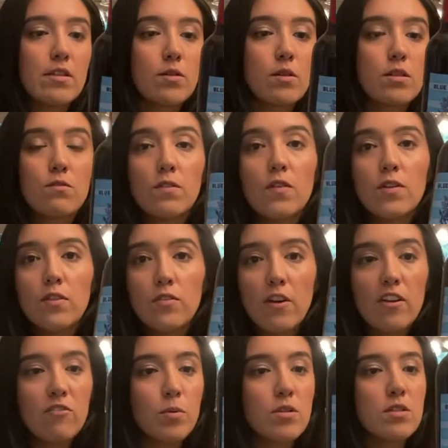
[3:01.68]
so it's
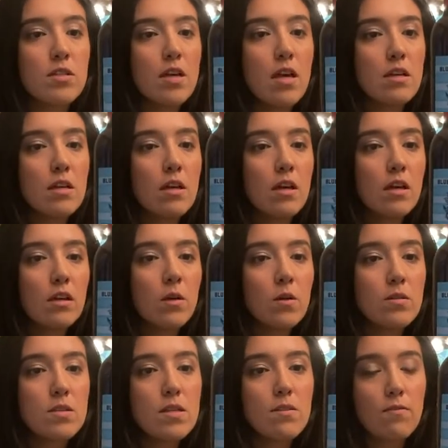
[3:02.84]
55%
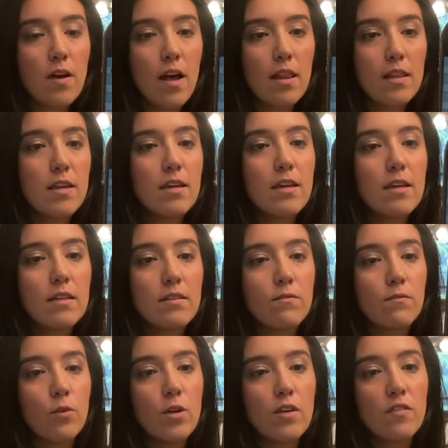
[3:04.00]
Kotsifli and
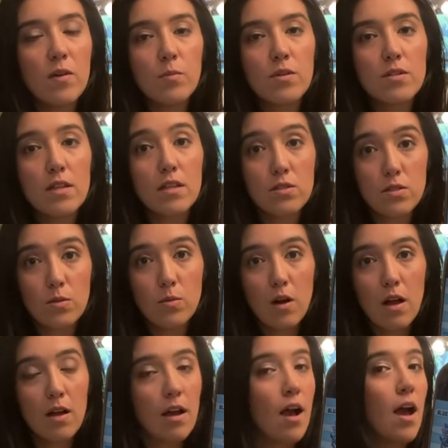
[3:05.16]
45%
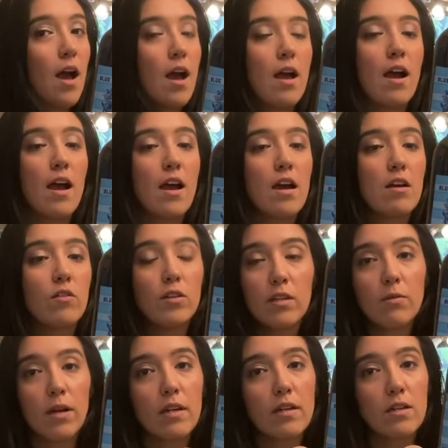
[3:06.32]
Syrah. I only
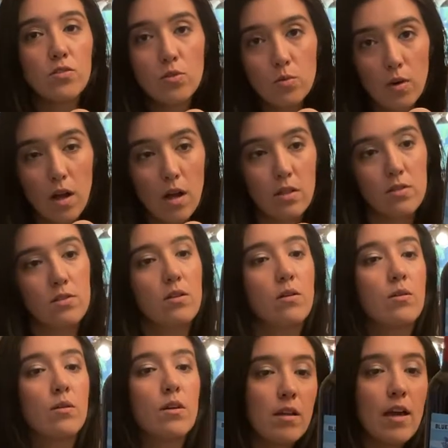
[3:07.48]
recognize Syrah,
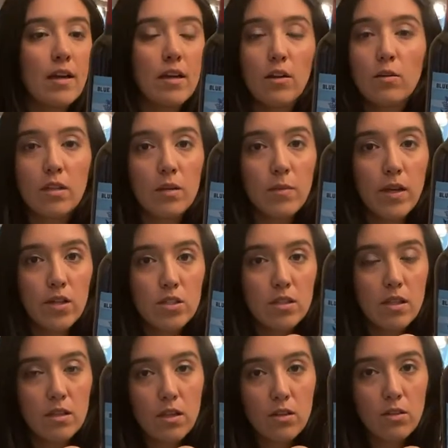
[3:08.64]
so I can only imagine
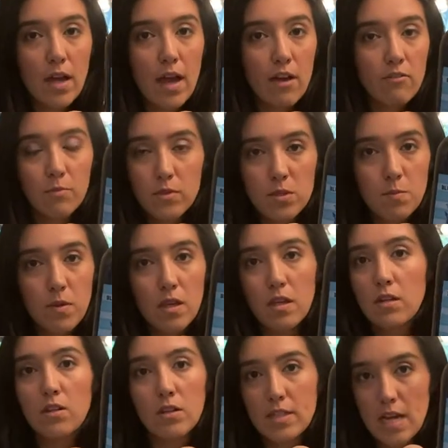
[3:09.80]
that the other half must be
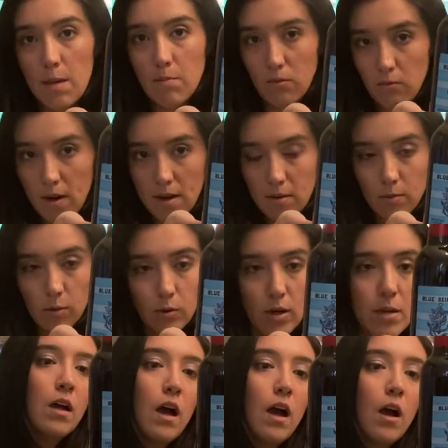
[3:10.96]
another type of red
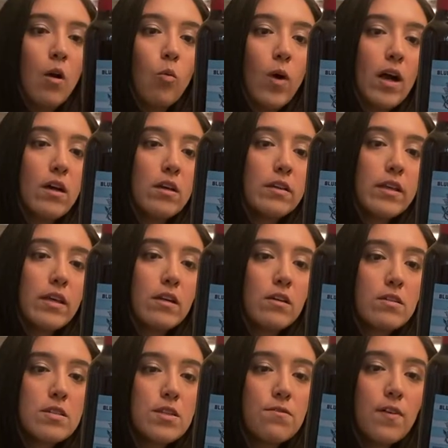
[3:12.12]
grape. While the
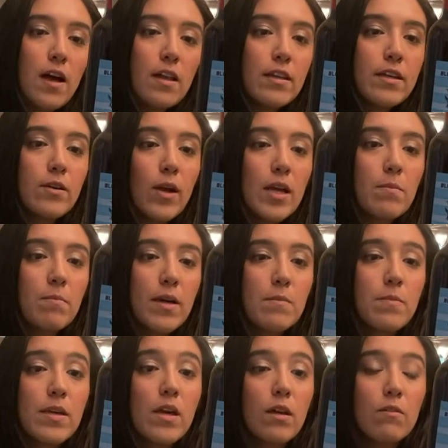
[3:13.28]
Kotsifli grape might
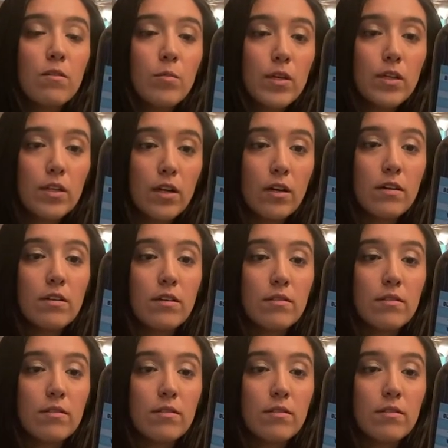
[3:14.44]
be unfamiliar,